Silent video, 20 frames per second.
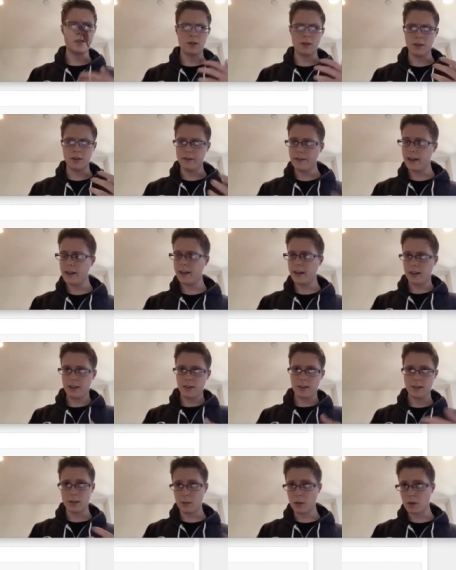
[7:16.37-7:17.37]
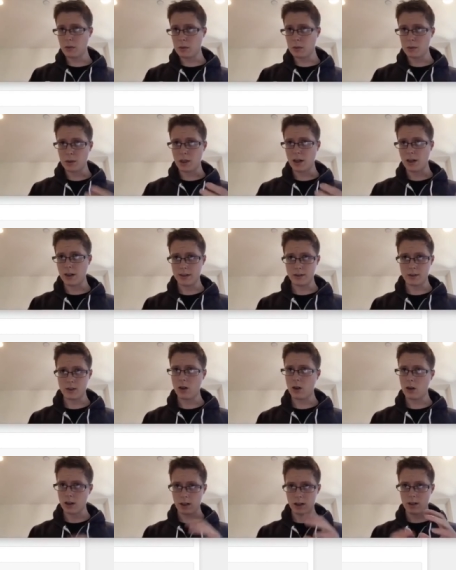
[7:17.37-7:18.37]
the fitting, the blah blah blah, it's
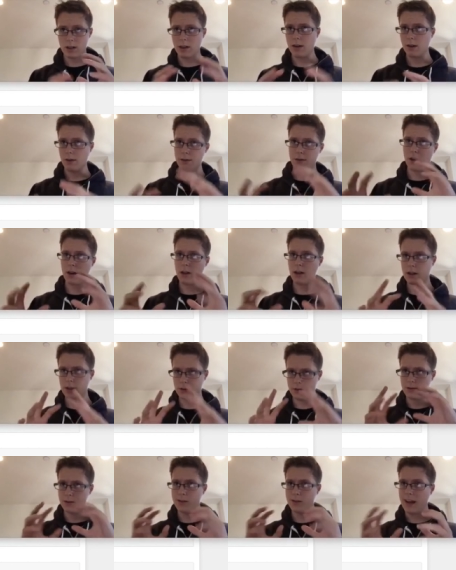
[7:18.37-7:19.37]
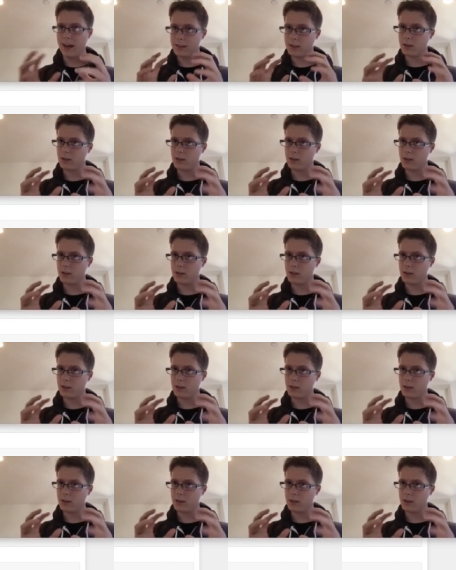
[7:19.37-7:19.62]
all got a lot of a lot of zest,